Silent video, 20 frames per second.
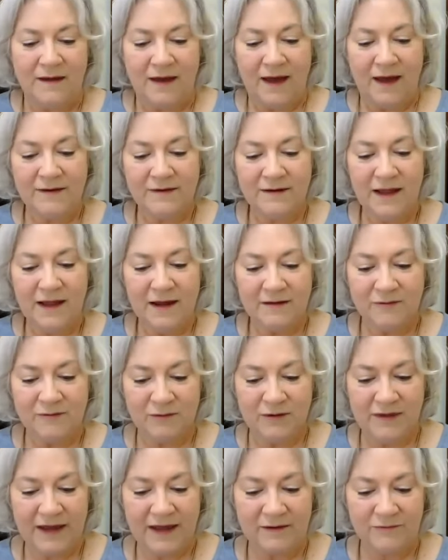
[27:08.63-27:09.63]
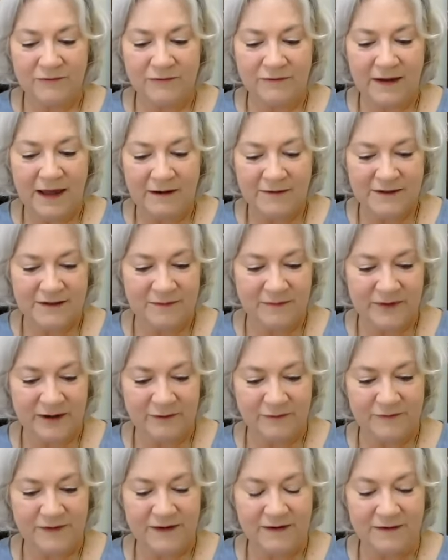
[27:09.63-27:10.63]
At length, when they had flattered him
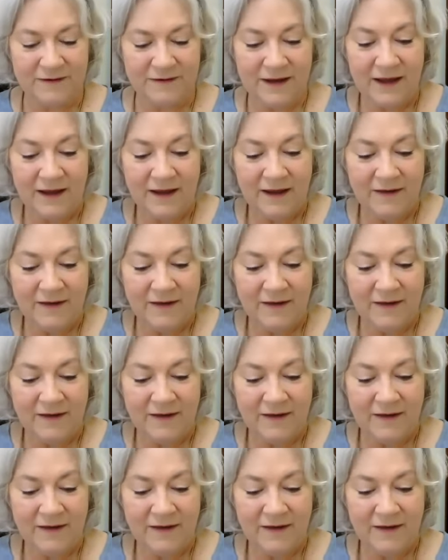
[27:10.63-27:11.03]
their fill,